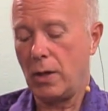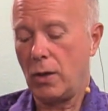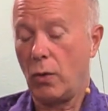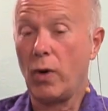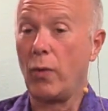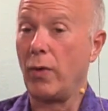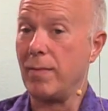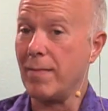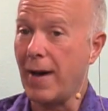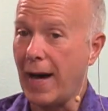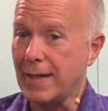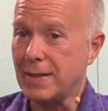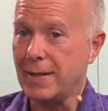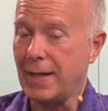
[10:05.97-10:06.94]
What we
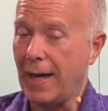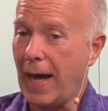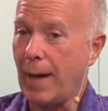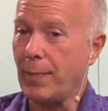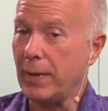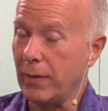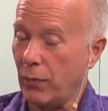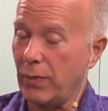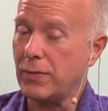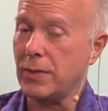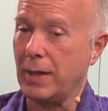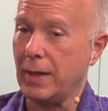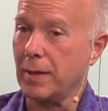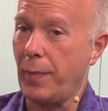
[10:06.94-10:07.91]
might see happen, and we've
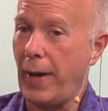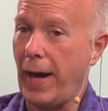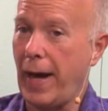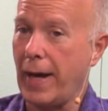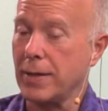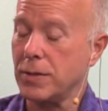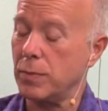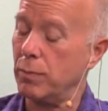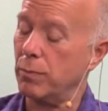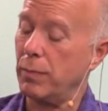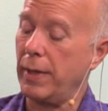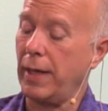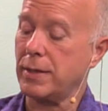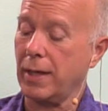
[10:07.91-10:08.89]
seen it in the past,
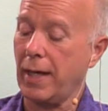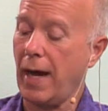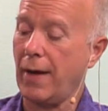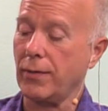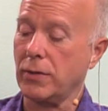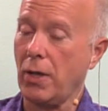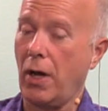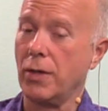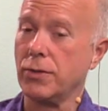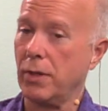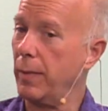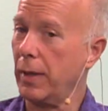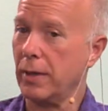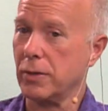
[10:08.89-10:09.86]
but it's a kind of a
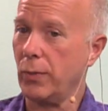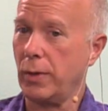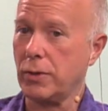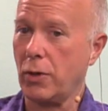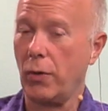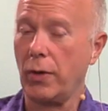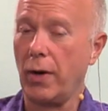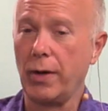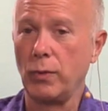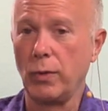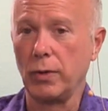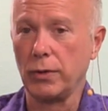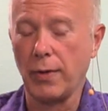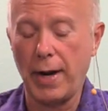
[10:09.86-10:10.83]
toss-up because of what's going on in the
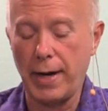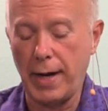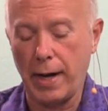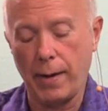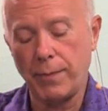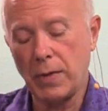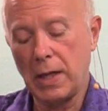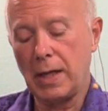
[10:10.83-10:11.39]
world right now,